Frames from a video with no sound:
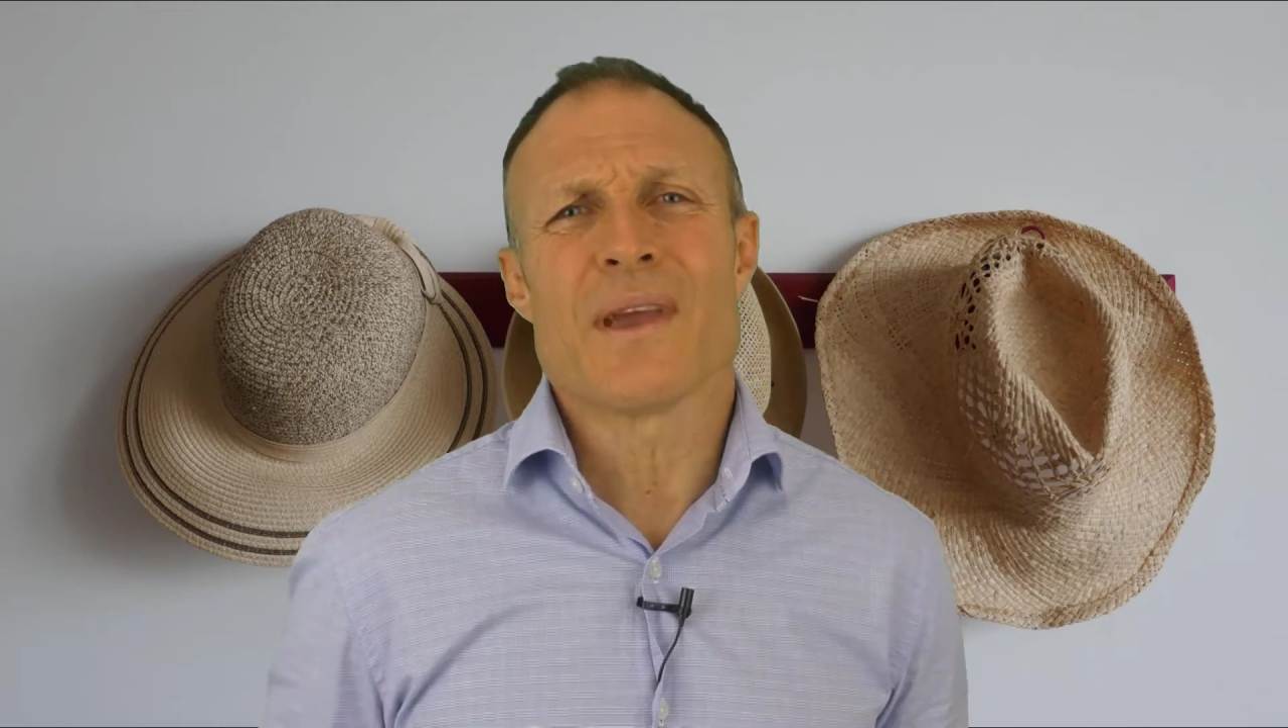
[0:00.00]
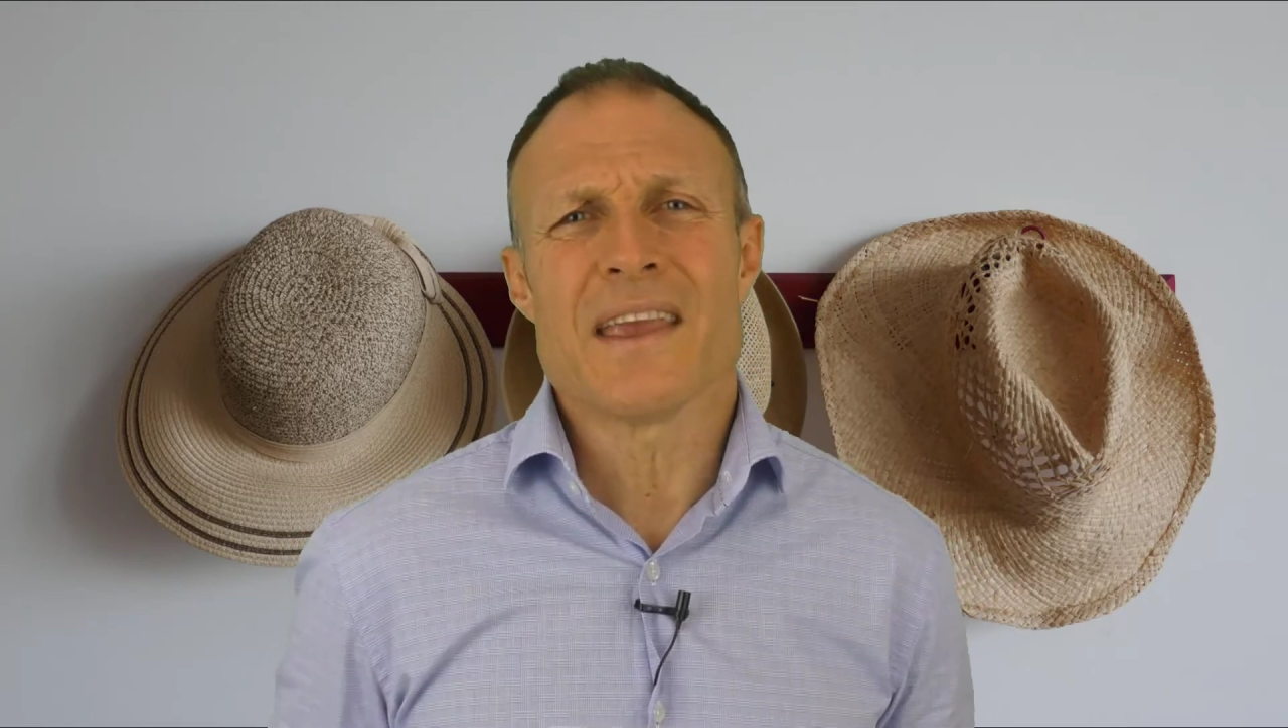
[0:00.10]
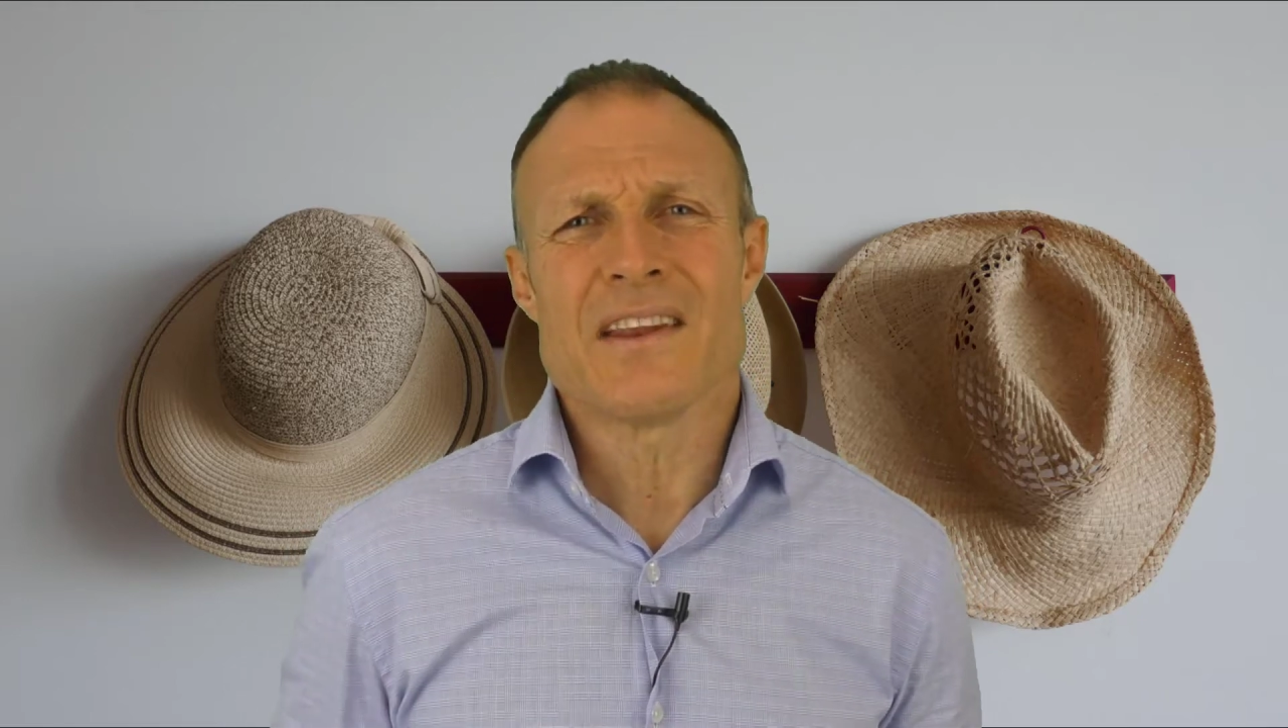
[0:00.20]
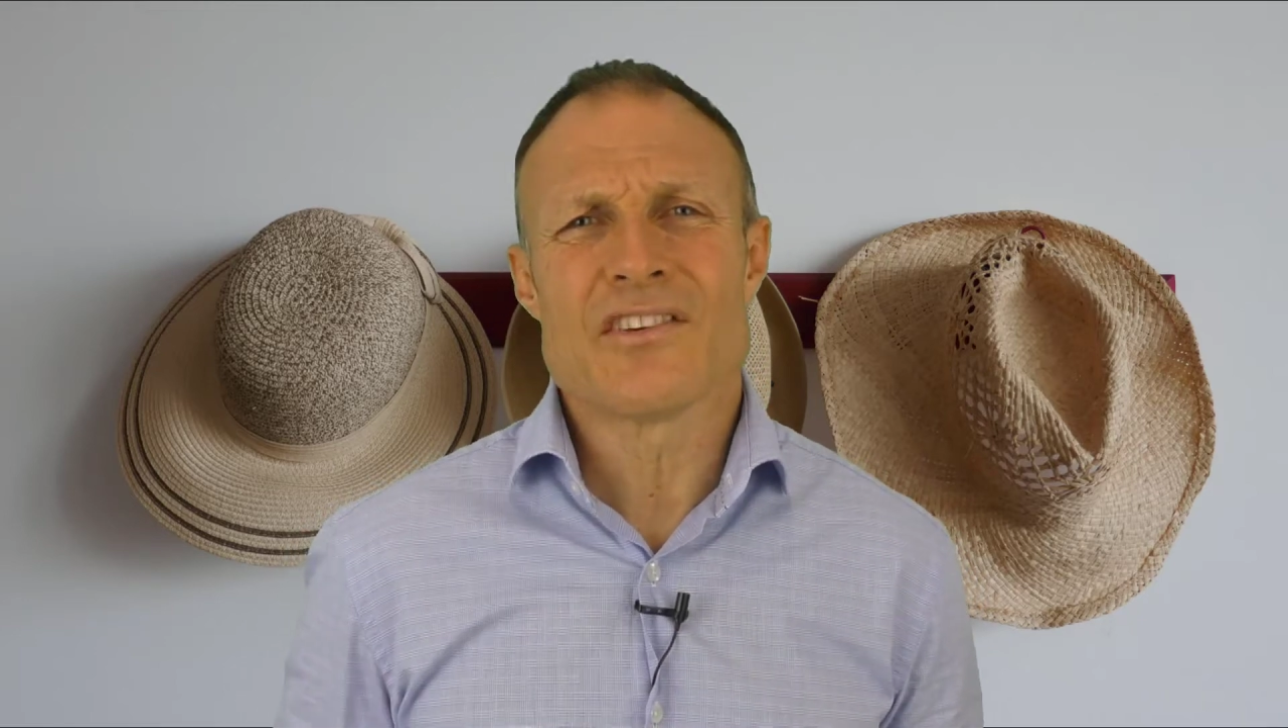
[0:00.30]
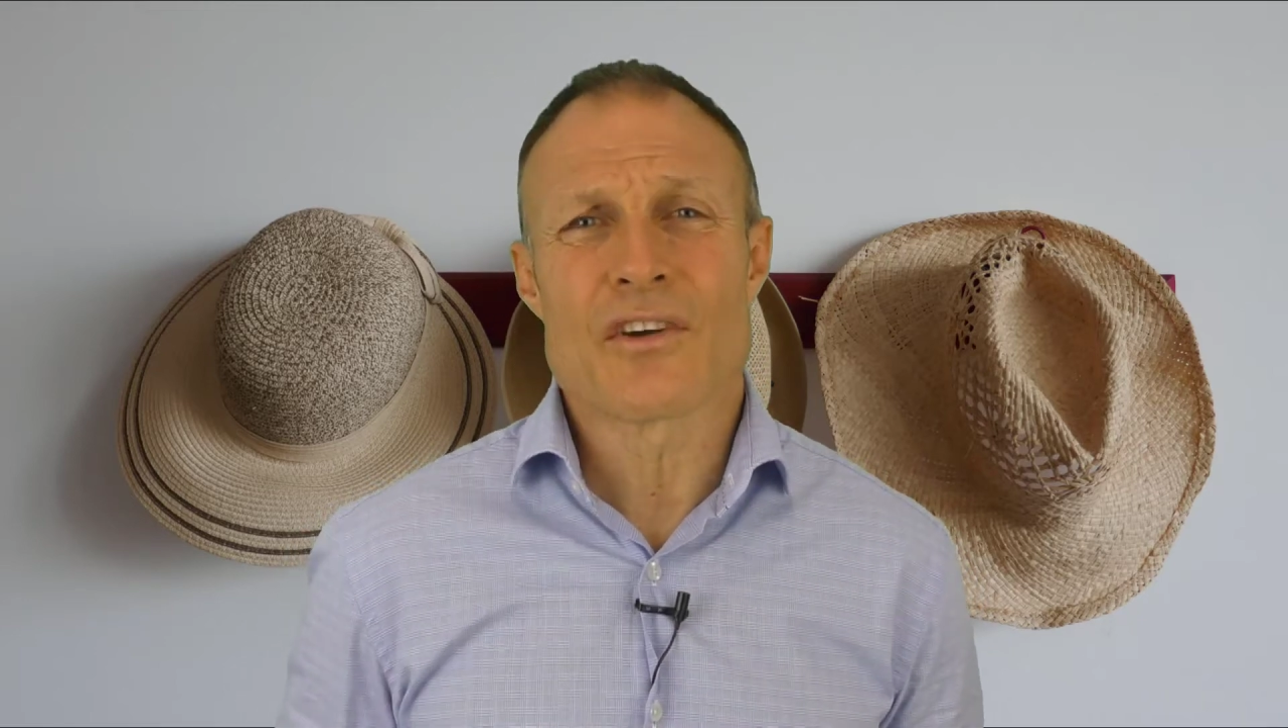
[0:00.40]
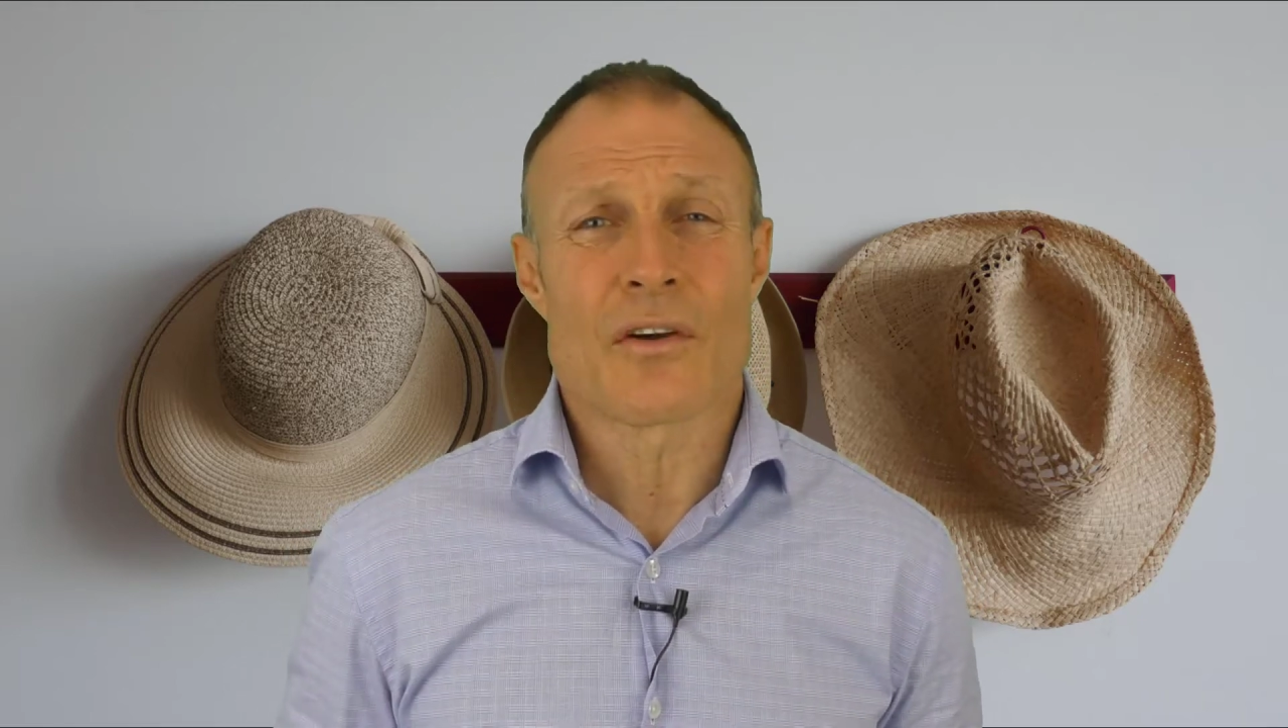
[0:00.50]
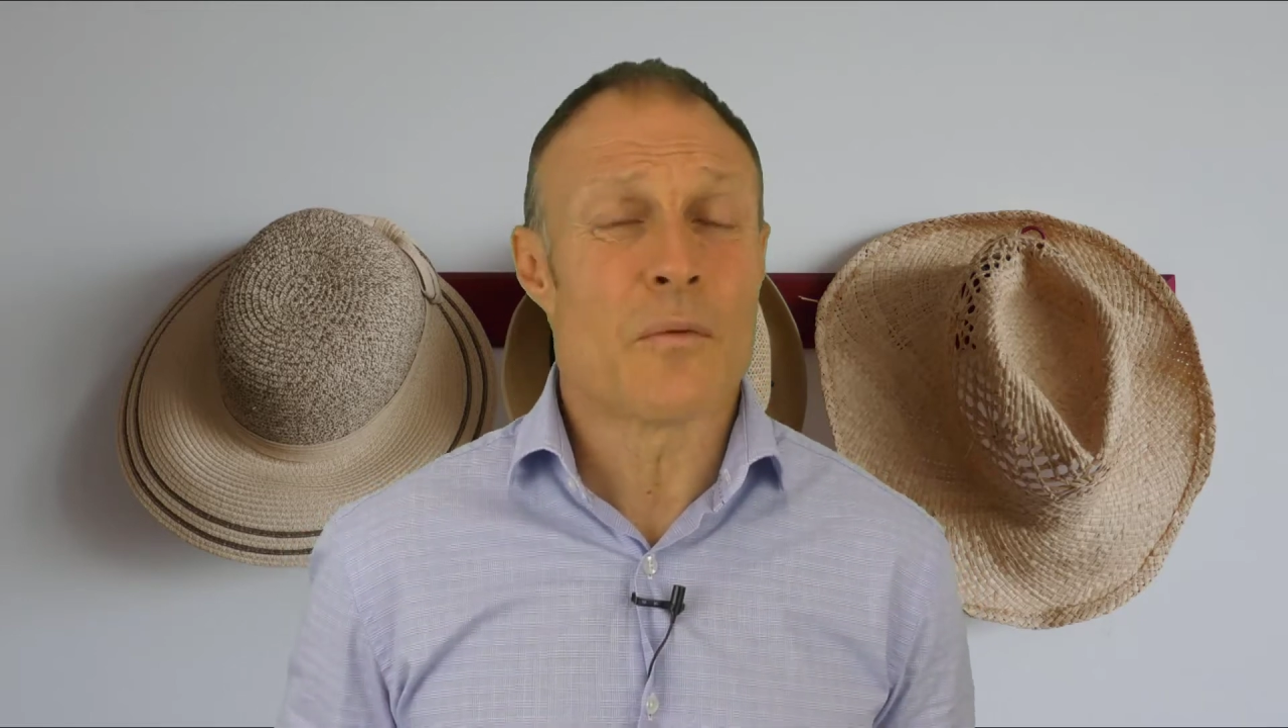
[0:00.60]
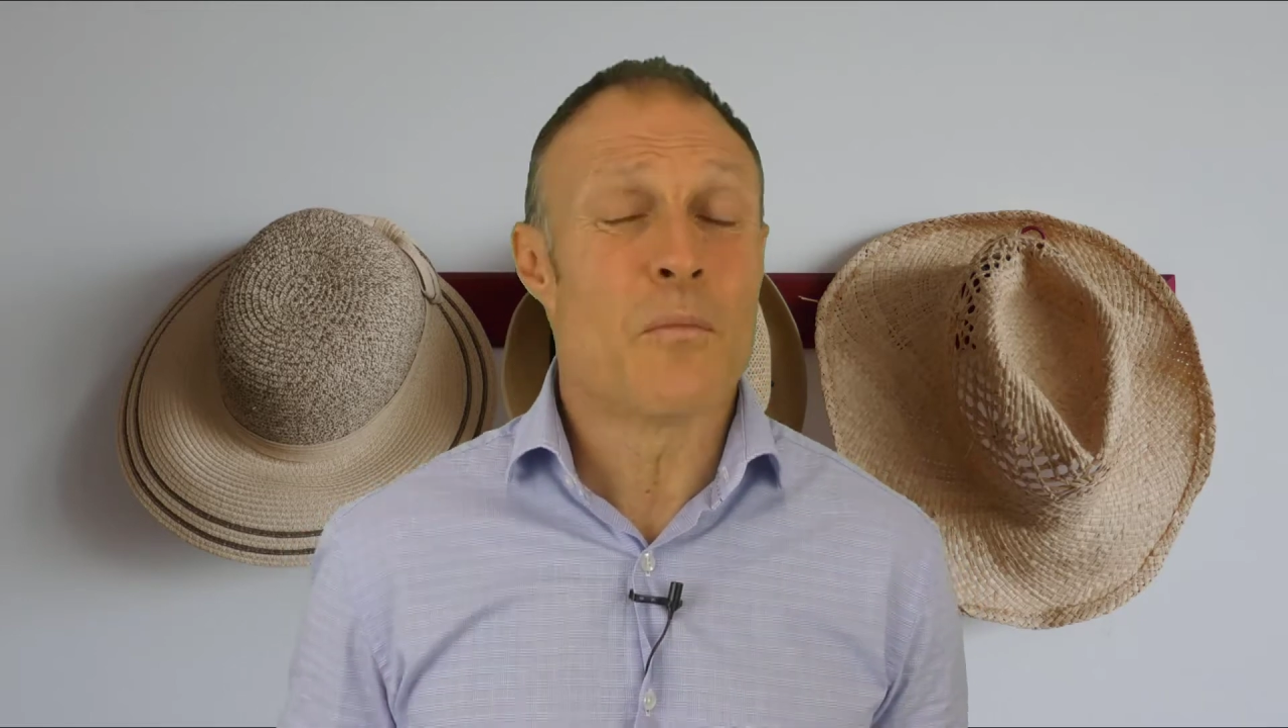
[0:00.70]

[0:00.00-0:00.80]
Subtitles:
energy on the